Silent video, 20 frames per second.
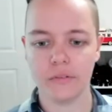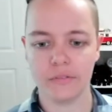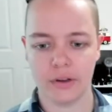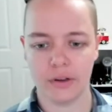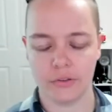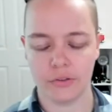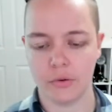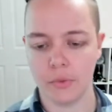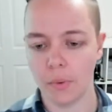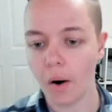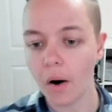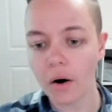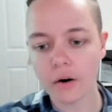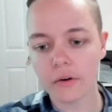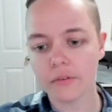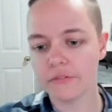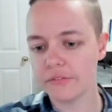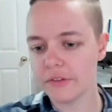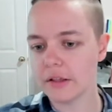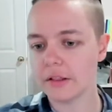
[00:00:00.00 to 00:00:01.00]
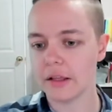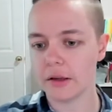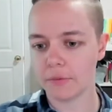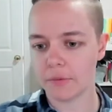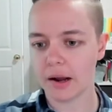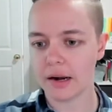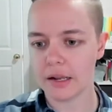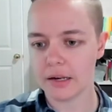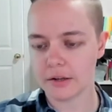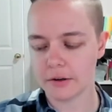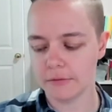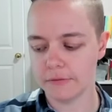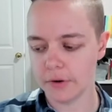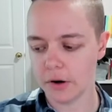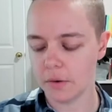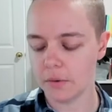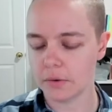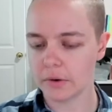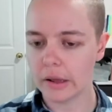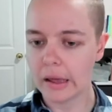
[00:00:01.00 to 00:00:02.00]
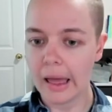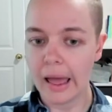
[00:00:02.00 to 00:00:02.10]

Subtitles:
us who aren't feeling ready to vote.